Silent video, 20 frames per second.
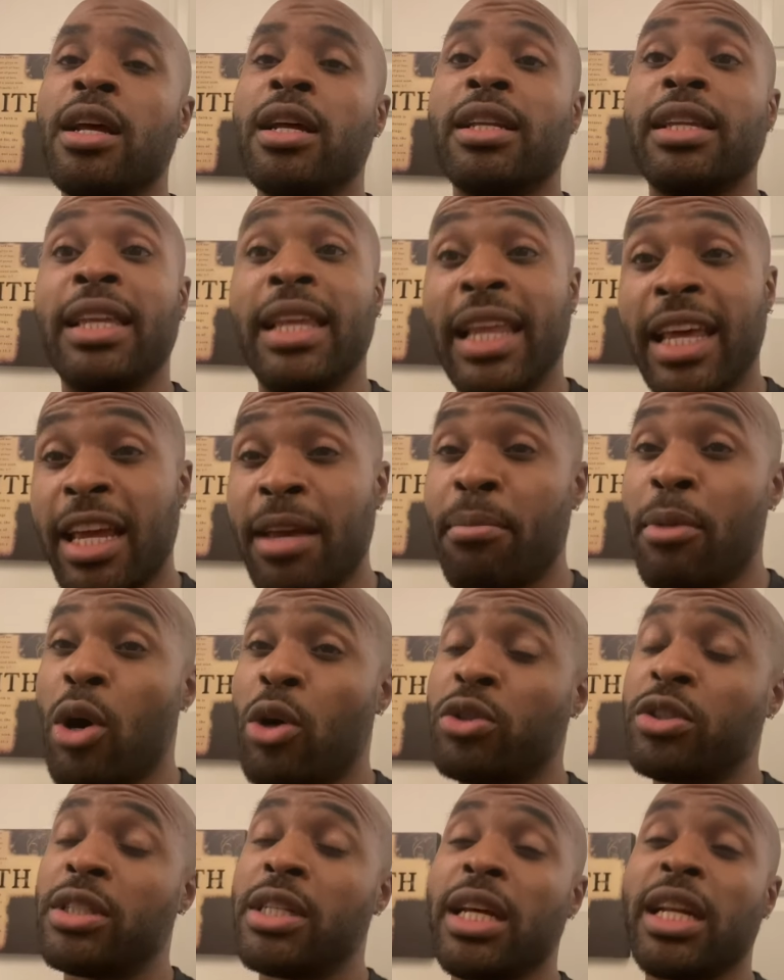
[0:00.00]

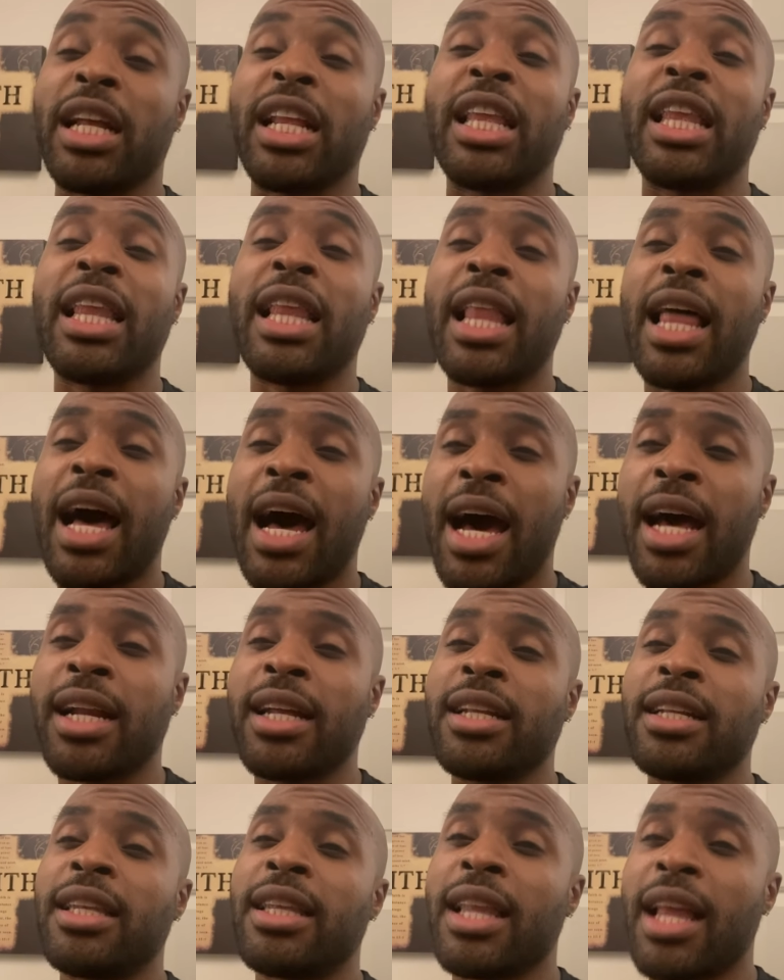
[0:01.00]
Lemos did a lot
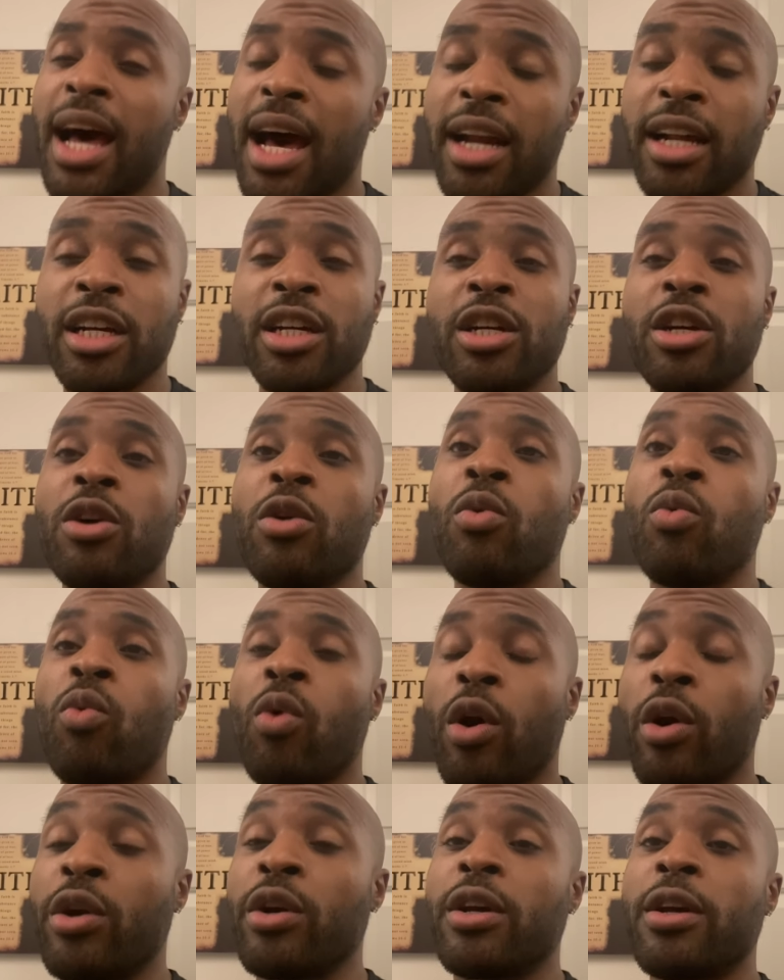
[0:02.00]
of good
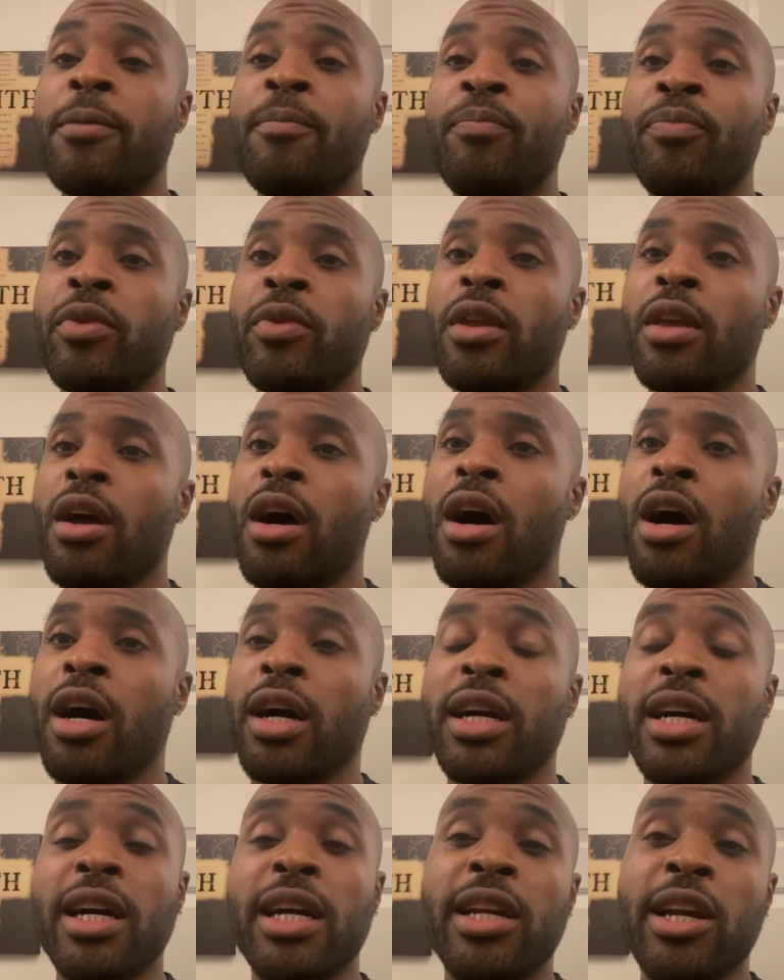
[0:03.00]
work
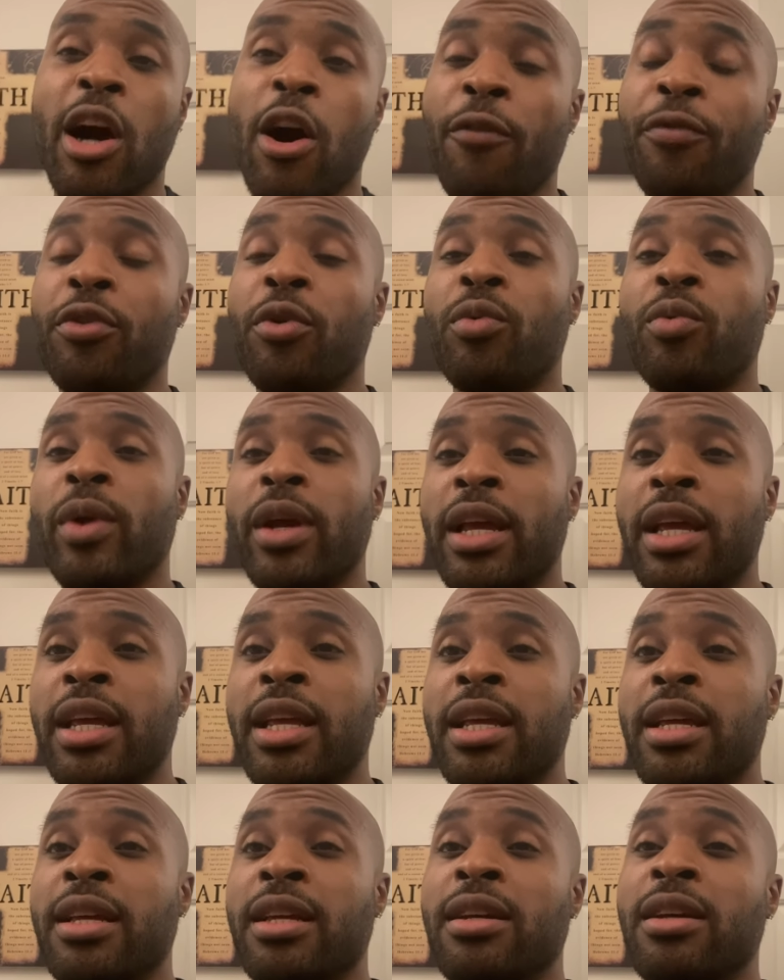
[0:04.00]
cutting off the
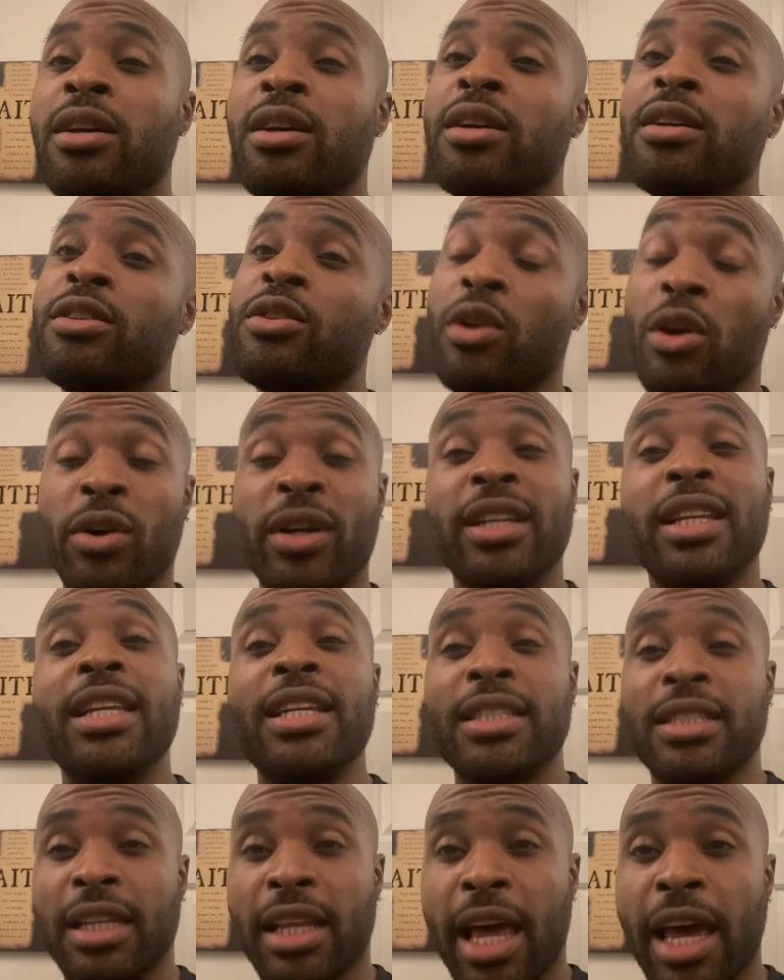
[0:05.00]
ring, you know, at
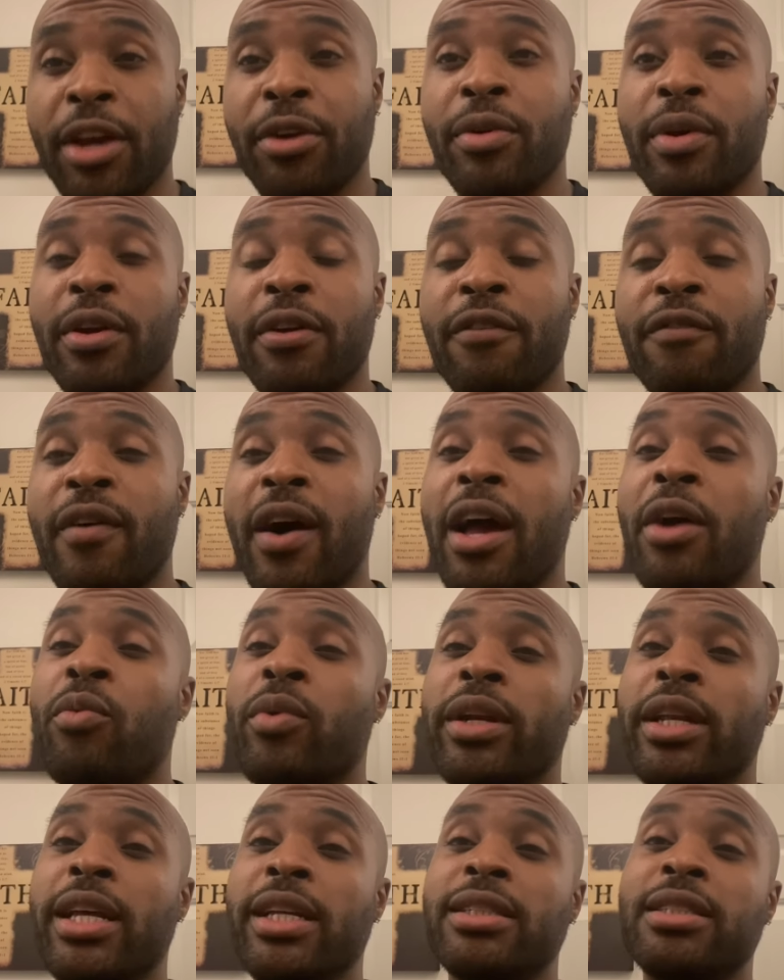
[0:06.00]
least later in the fight
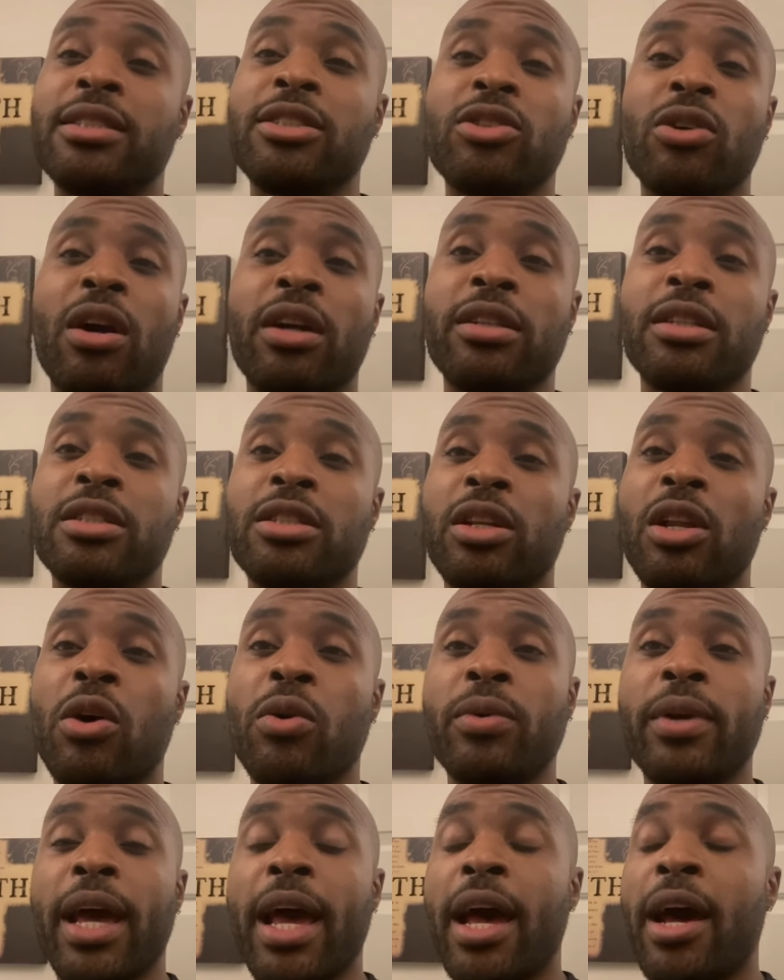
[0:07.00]
when Hitchins started to slow
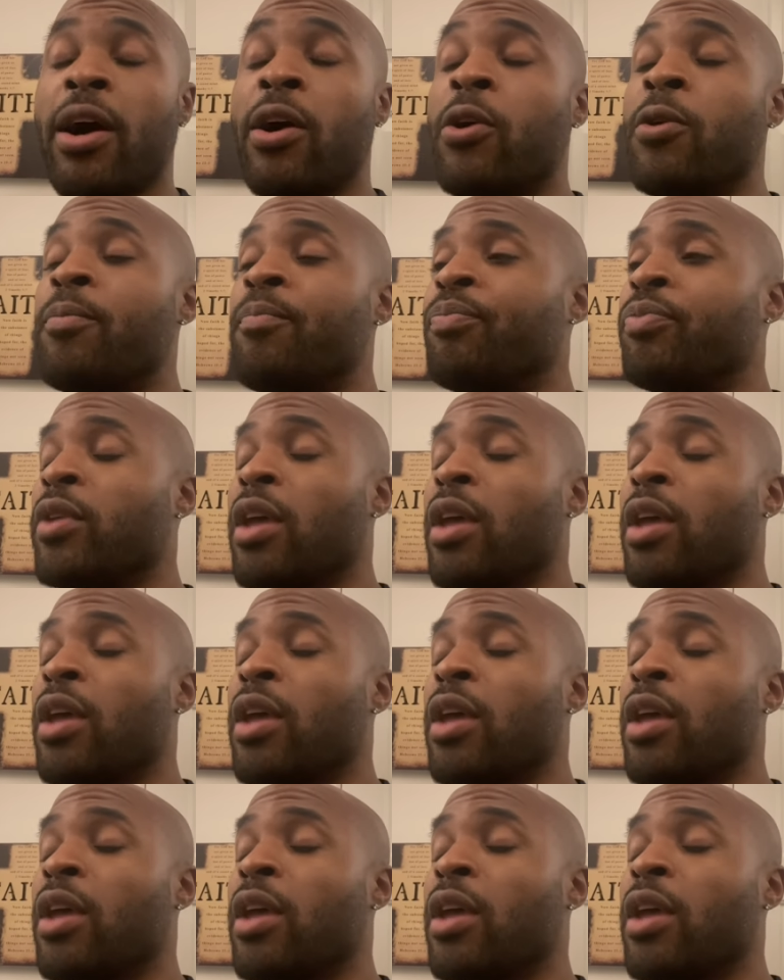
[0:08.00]
down.